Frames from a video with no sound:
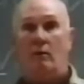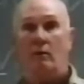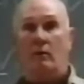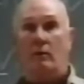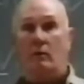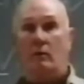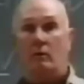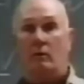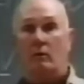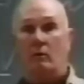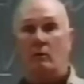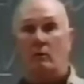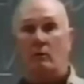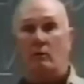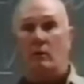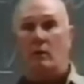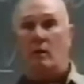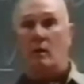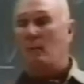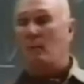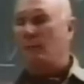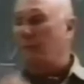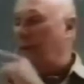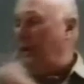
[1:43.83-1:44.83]
2.
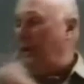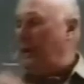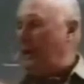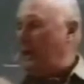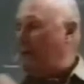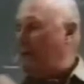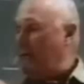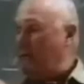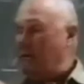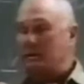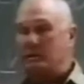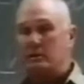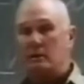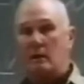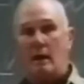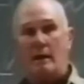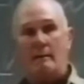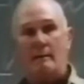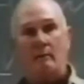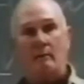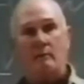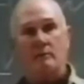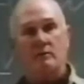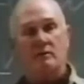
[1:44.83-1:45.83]
But every time
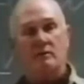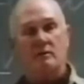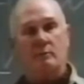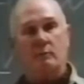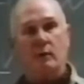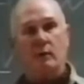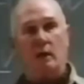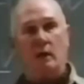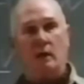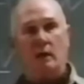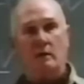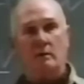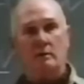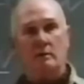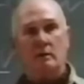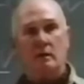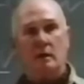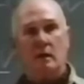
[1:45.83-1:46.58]
that was a surprise.